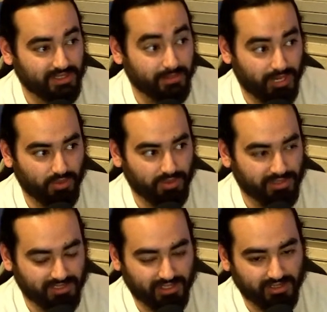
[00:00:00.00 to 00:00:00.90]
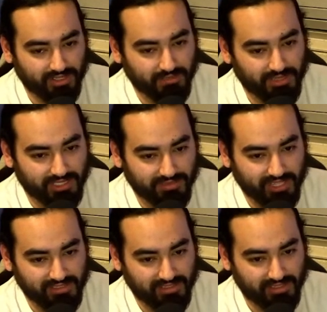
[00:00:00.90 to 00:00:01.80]
main women's title can be
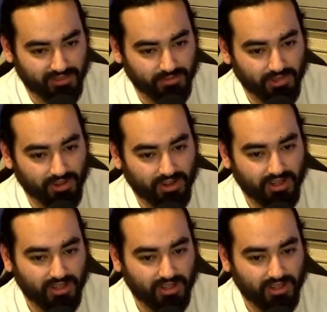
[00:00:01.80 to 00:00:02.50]
advanced a little more.